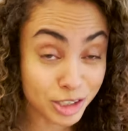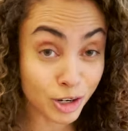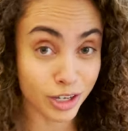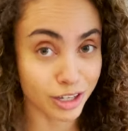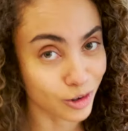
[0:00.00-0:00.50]

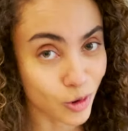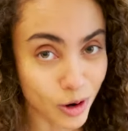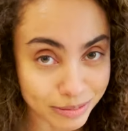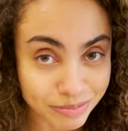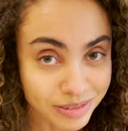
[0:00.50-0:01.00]
Choking on the
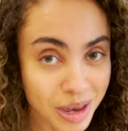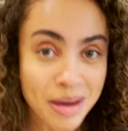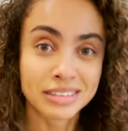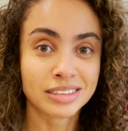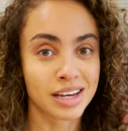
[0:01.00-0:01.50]
corn.
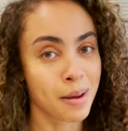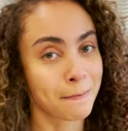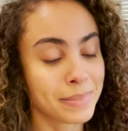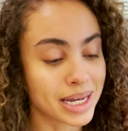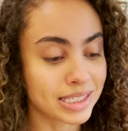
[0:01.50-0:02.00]

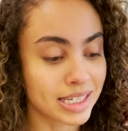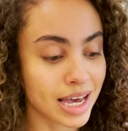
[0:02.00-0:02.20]
But